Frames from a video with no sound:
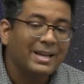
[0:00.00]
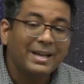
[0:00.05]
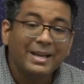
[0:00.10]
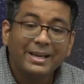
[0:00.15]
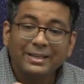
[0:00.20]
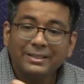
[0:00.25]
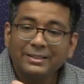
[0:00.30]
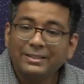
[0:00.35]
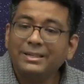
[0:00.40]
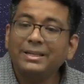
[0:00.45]

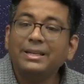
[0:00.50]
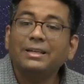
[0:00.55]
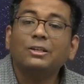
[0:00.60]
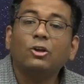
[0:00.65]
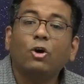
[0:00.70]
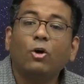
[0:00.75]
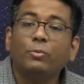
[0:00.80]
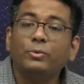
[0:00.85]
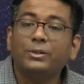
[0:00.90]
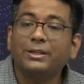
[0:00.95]
seeing the
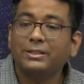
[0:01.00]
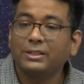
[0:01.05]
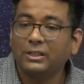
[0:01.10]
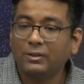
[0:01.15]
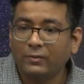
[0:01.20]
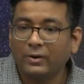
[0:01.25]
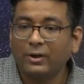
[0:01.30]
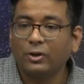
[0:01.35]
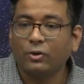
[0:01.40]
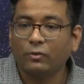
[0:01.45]
objects in
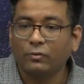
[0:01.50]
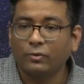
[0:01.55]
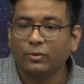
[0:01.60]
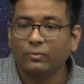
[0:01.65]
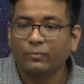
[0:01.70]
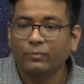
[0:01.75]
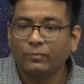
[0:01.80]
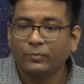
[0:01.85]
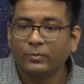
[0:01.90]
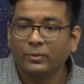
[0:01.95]
front of
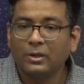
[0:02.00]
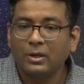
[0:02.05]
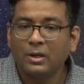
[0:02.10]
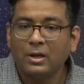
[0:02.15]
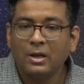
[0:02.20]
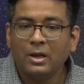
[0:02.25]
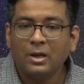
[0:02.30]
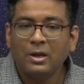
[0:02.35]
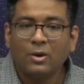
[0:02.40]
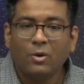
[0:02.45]

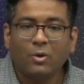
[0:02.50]
you.